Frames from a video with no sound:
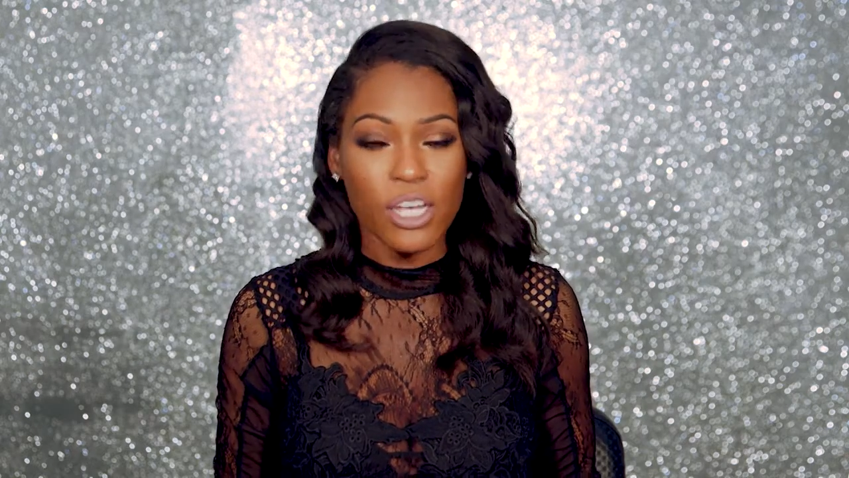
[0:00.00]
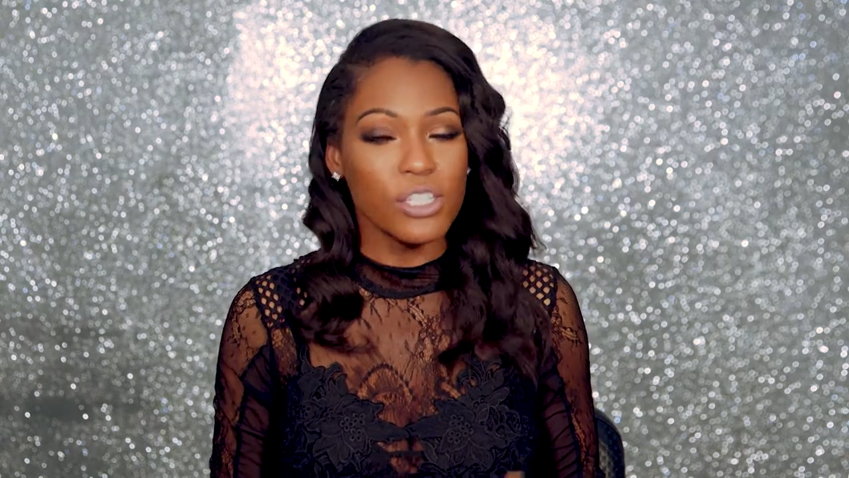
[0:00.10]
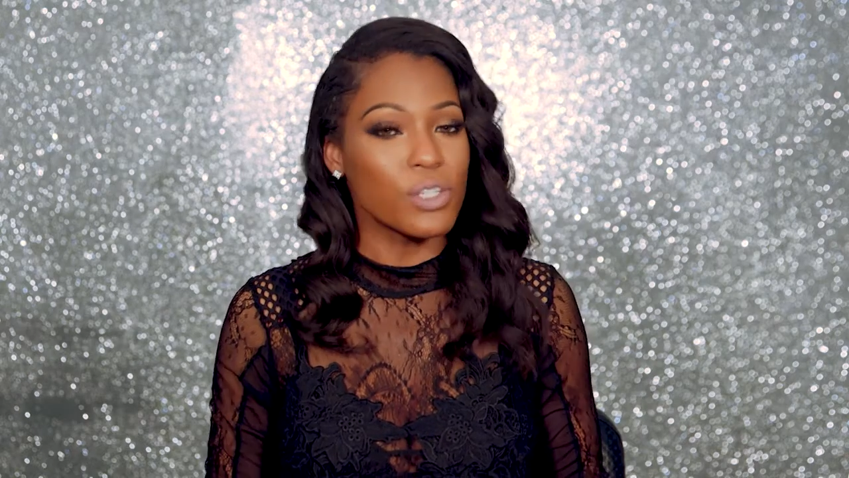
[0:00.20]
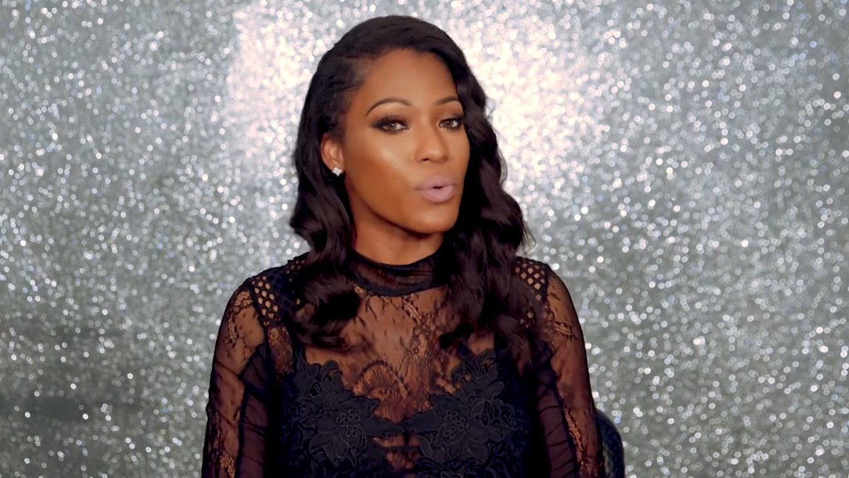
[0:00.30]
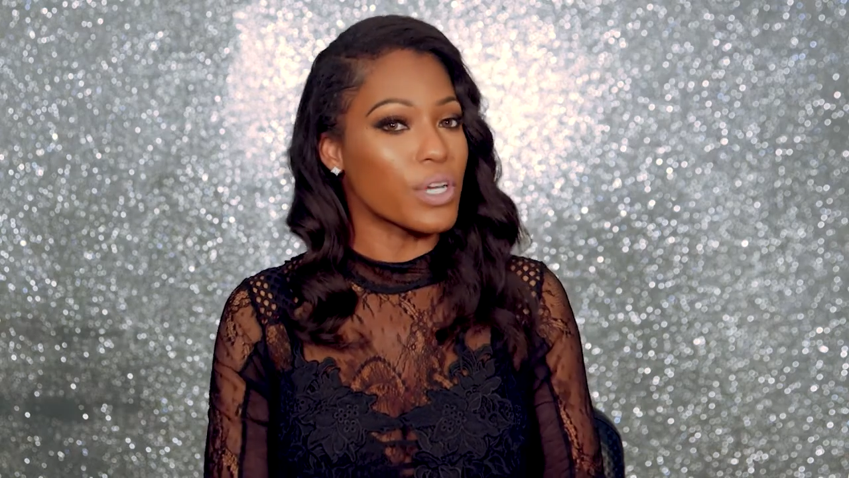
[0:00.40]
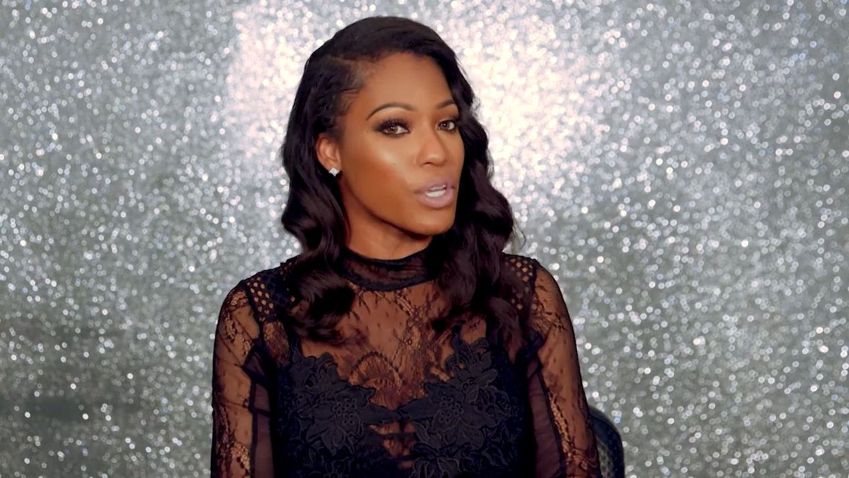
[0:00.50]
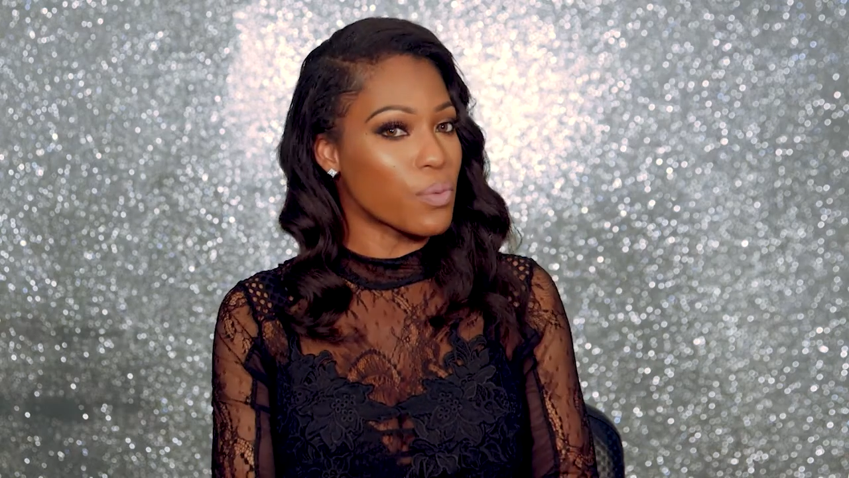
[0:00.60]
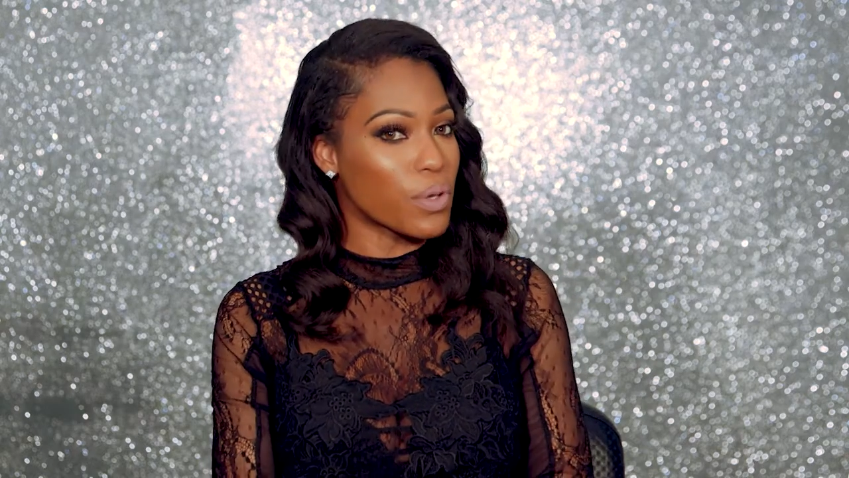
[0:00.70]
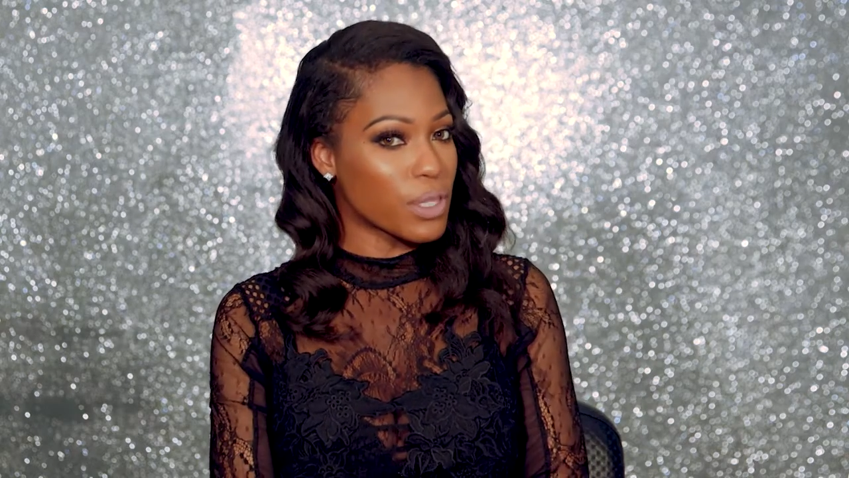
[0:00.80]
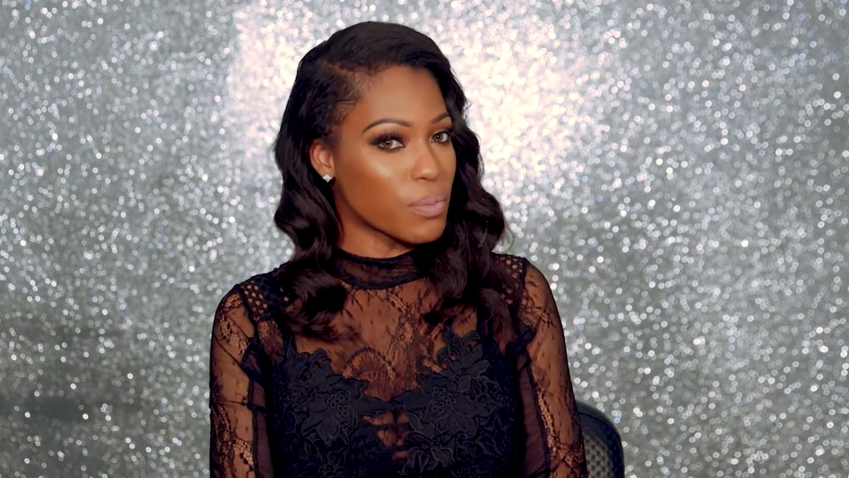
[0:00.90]
So what do you
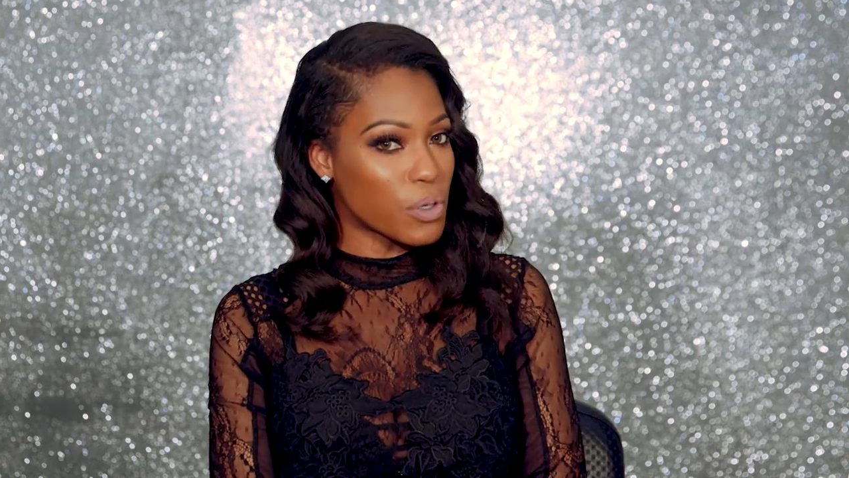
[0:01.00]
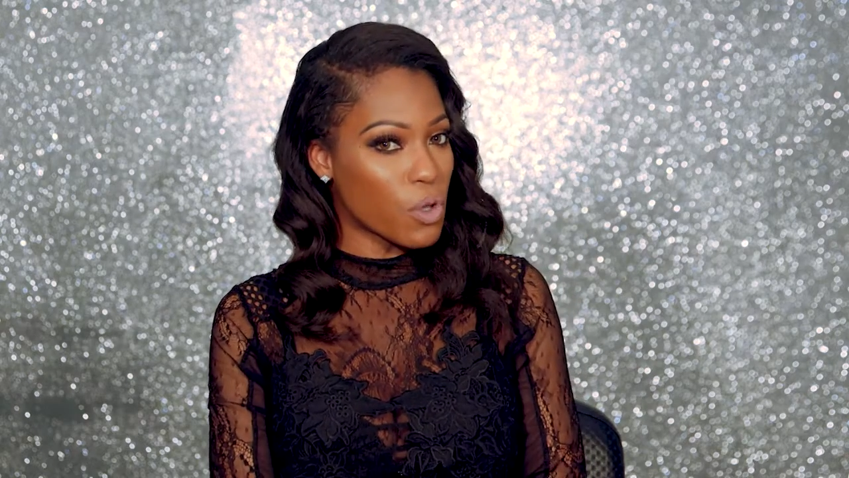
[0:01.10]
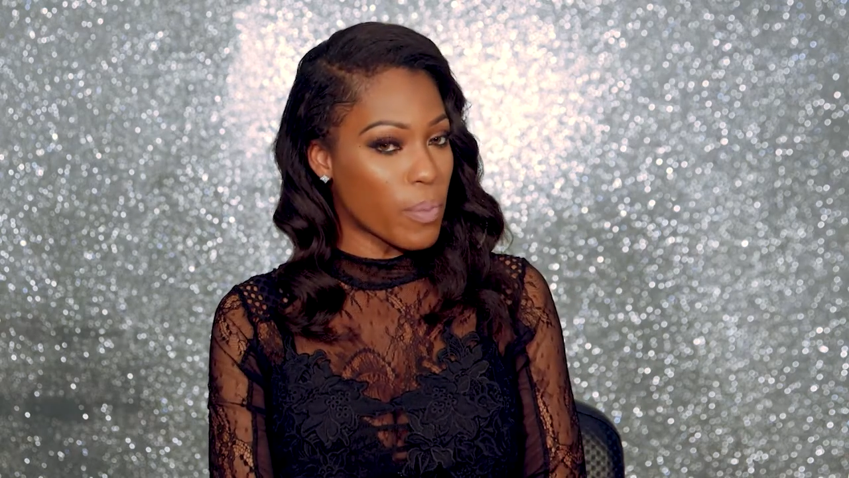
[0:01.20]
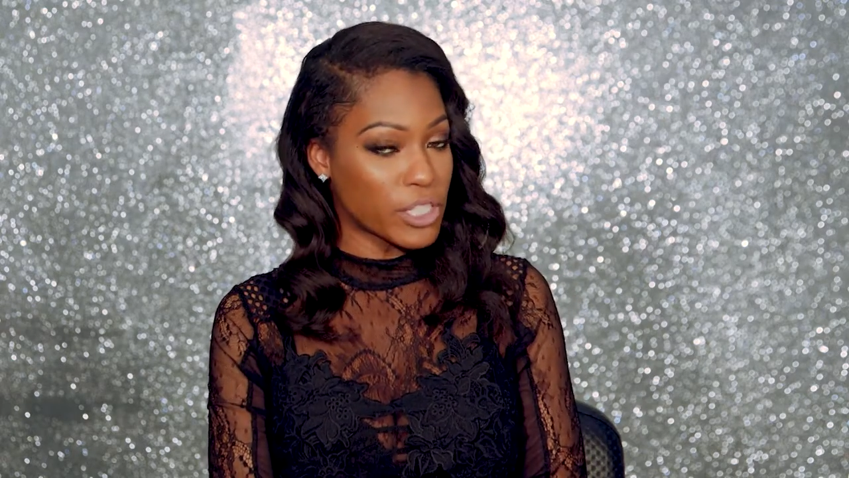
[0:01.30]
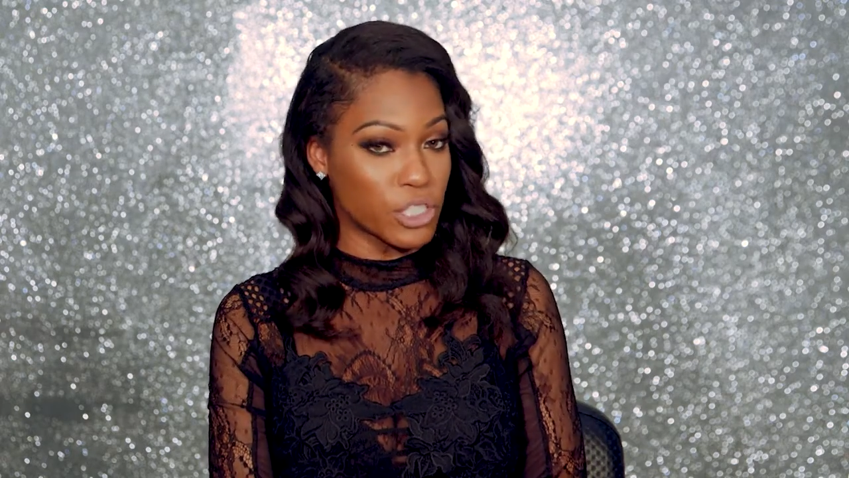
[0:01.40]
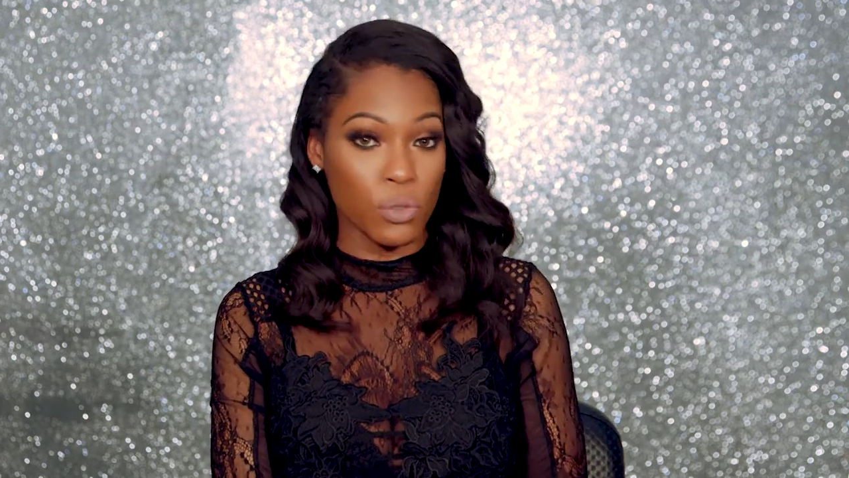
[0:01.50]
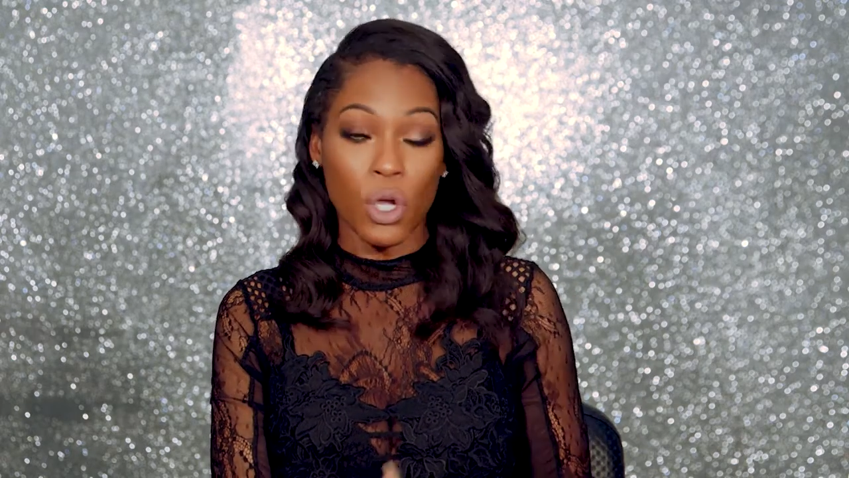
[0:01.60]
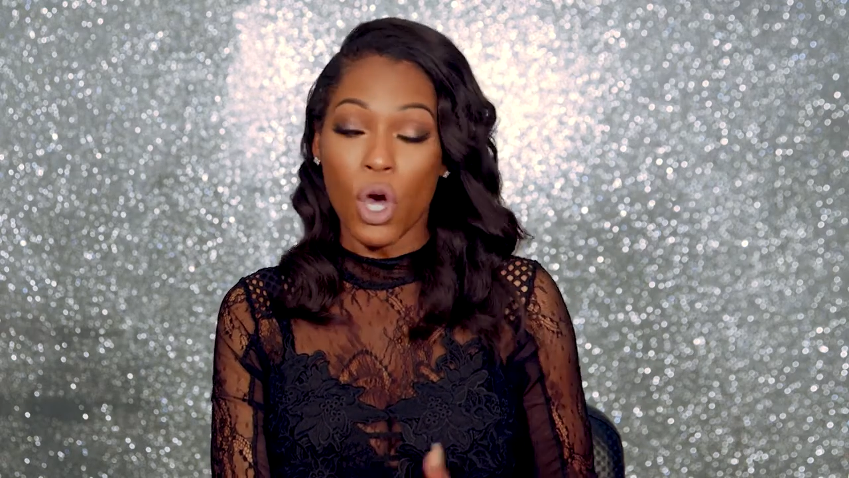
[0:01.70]
want them to know about you?